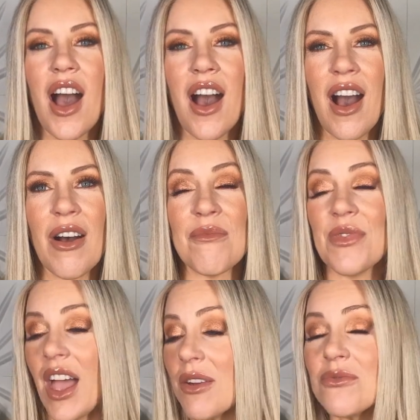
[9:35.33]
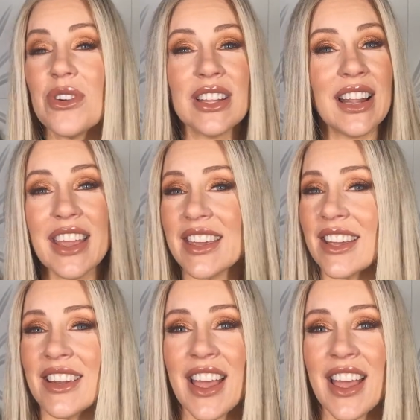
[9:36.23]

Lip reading: I really like it.